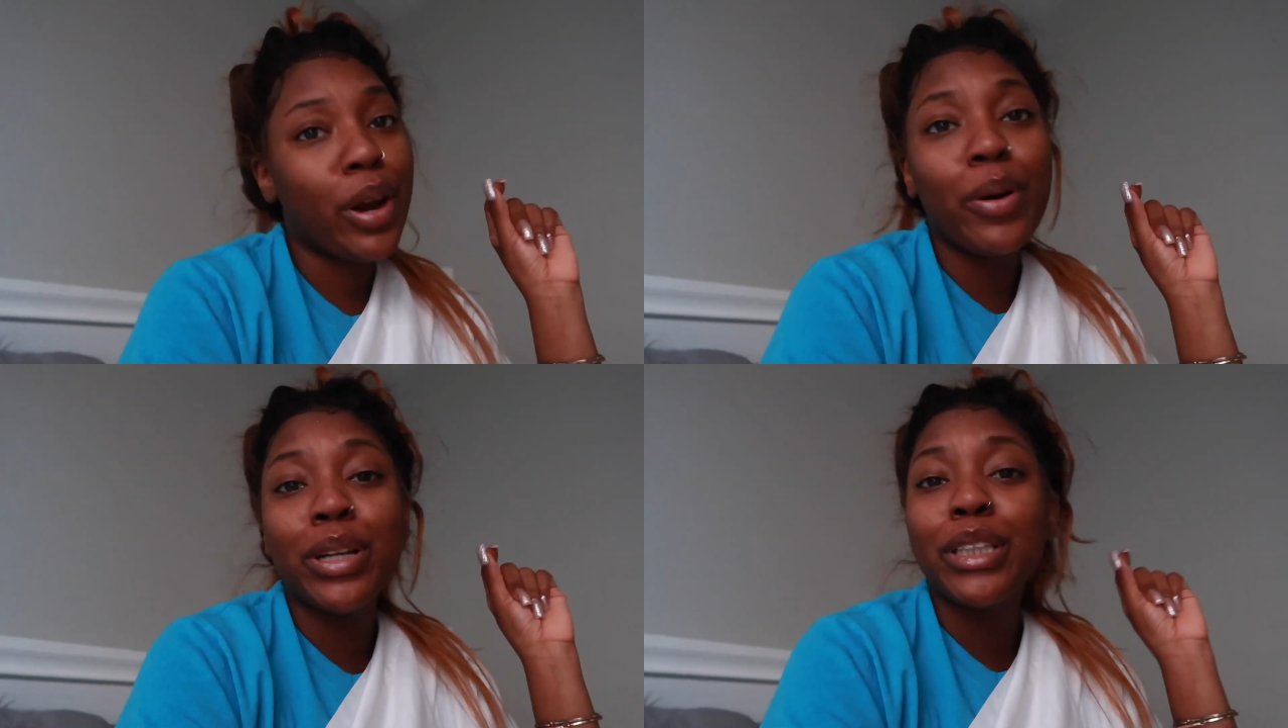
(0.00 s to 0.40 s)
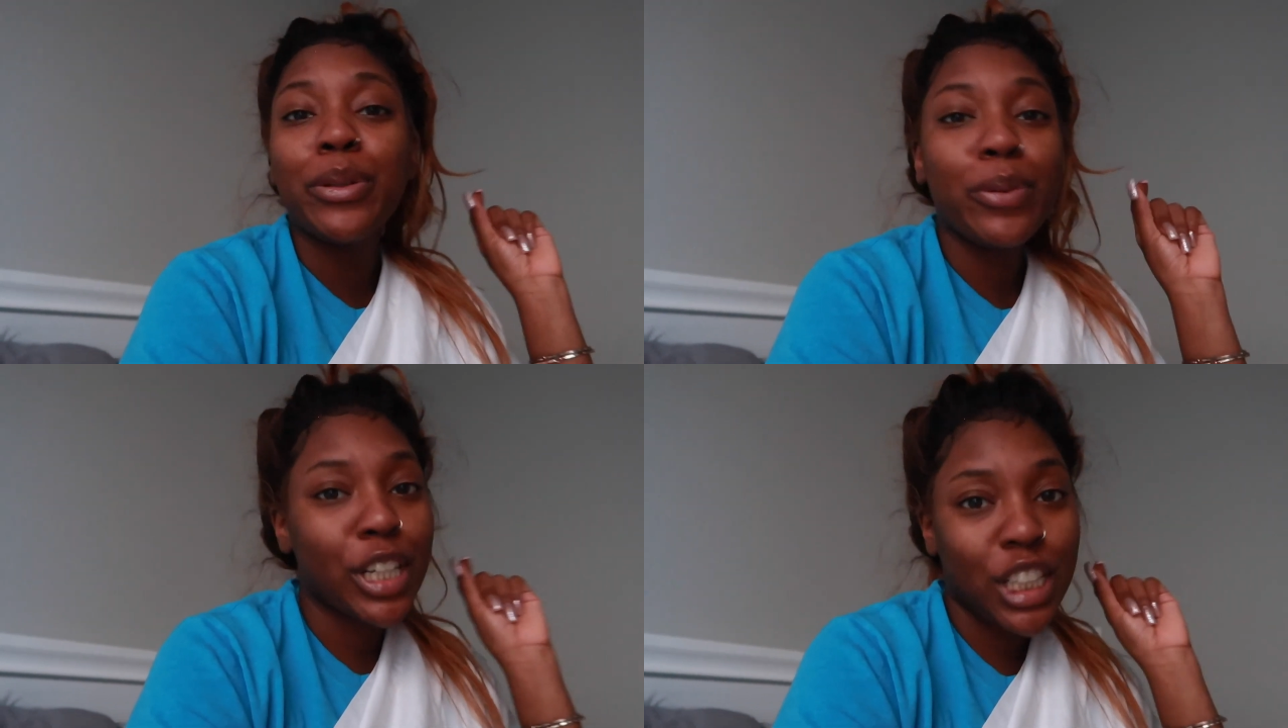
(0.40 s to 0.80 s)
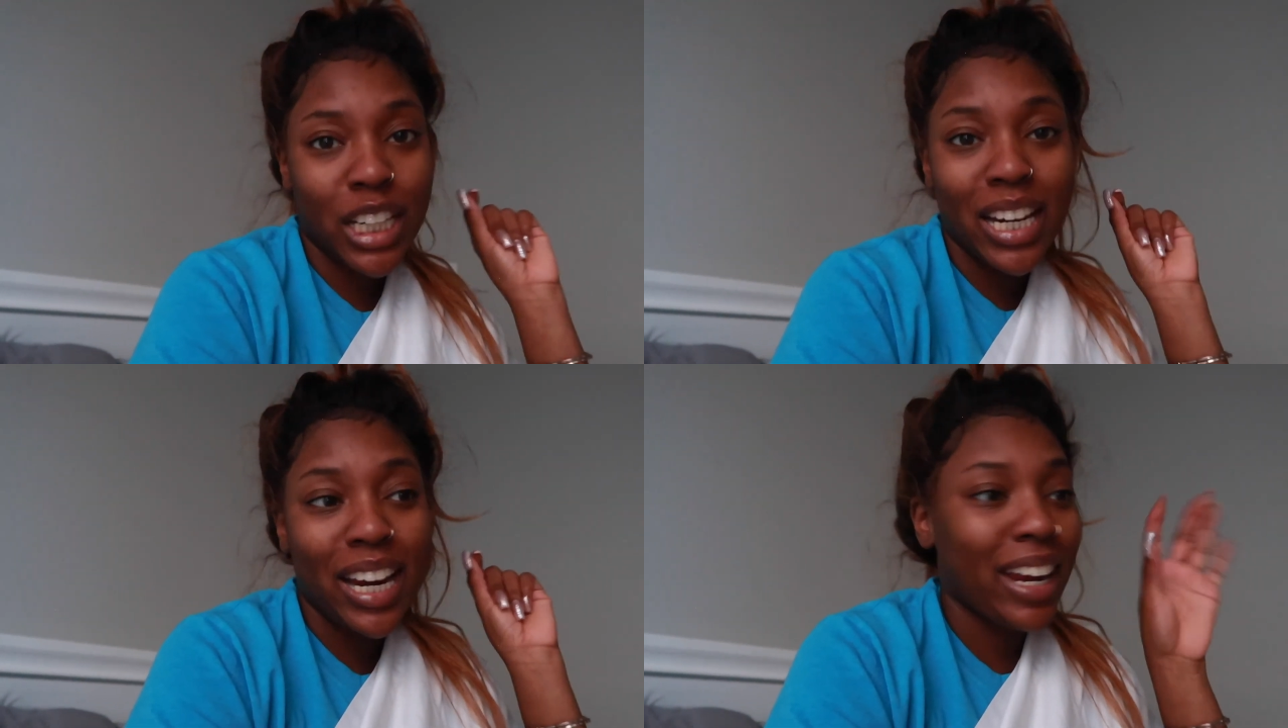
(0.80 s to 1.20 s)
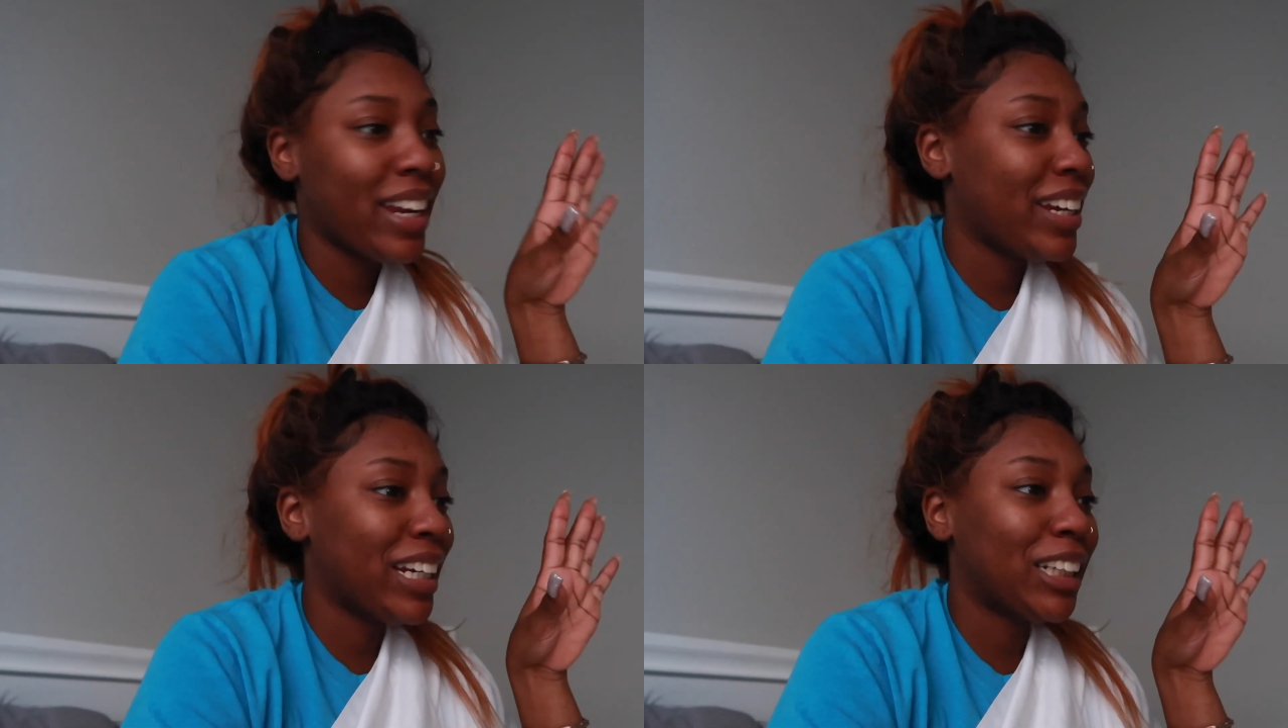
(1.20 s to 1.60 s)
going to reach it
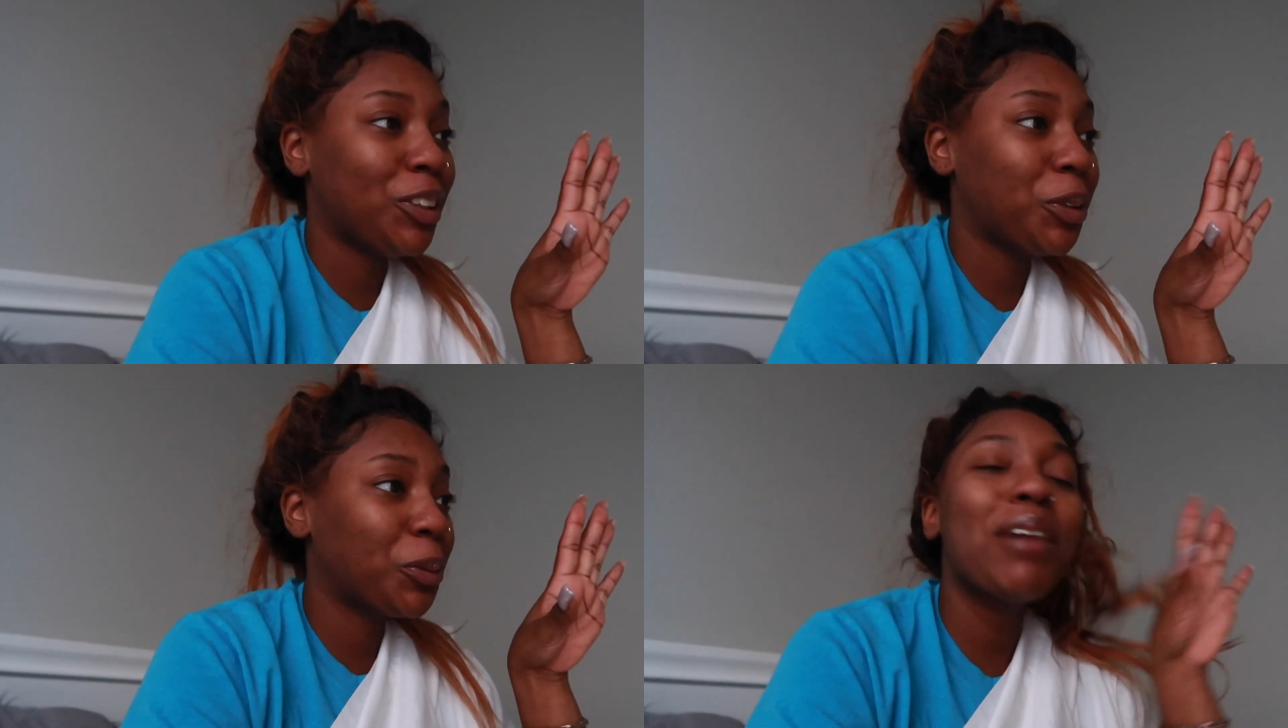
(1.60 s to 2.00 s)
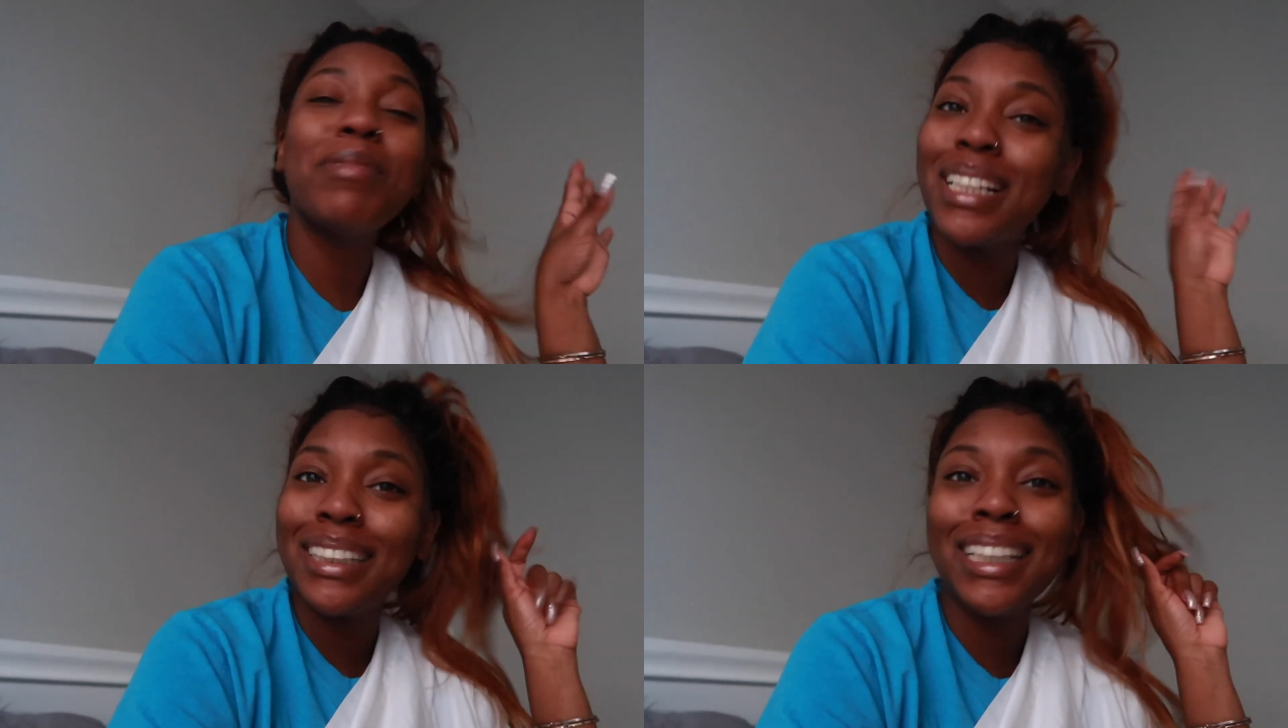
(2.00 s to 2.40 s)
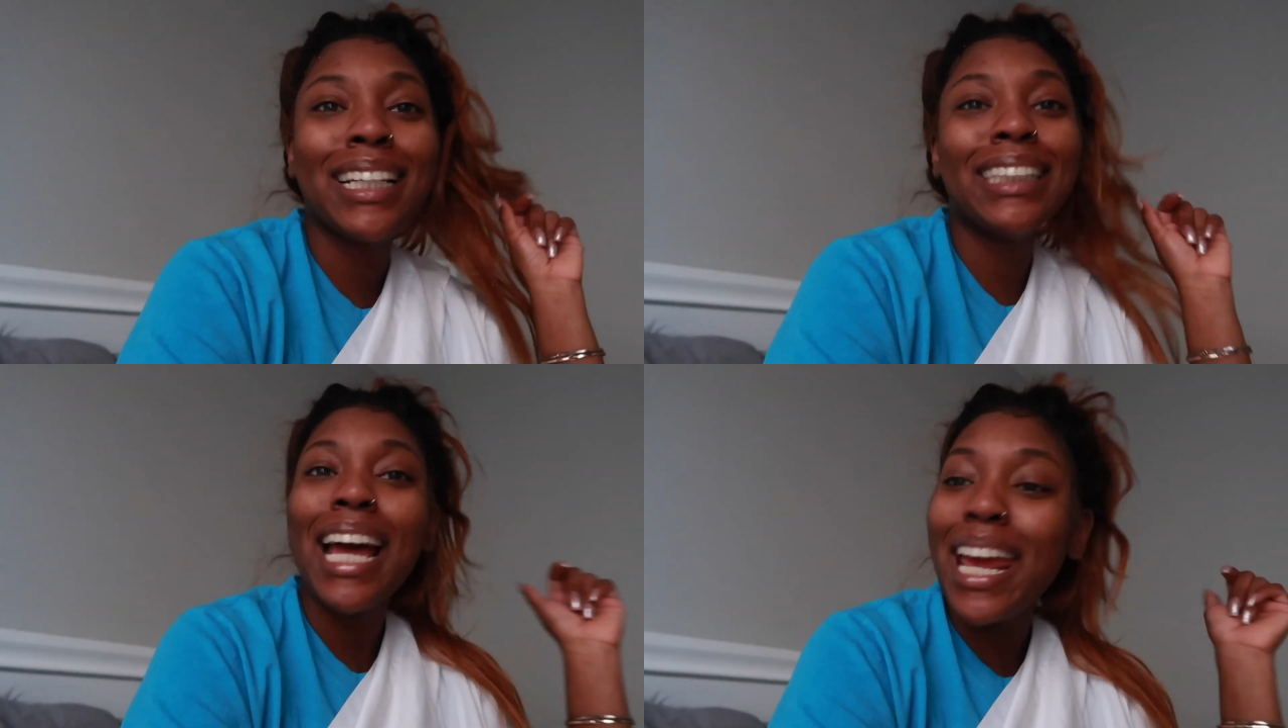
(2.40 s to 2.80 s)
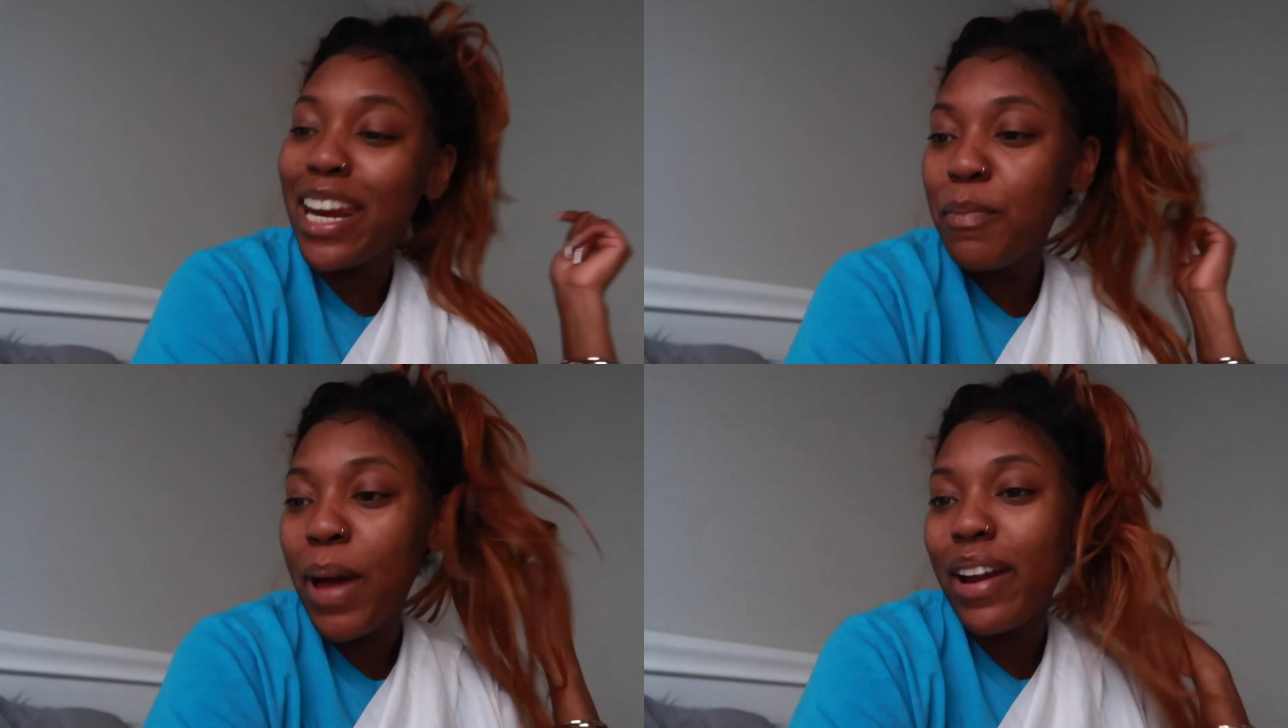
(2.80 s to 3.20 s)
and I'm just
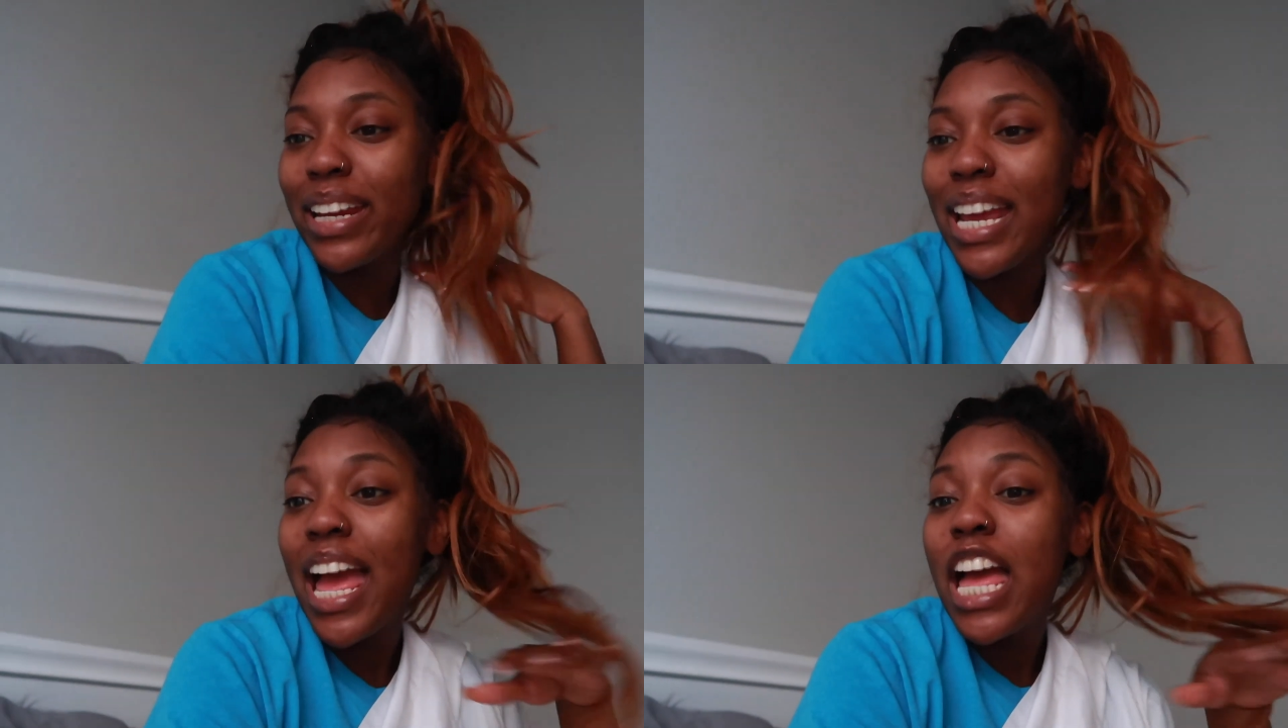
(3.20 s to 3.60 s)
excited about it.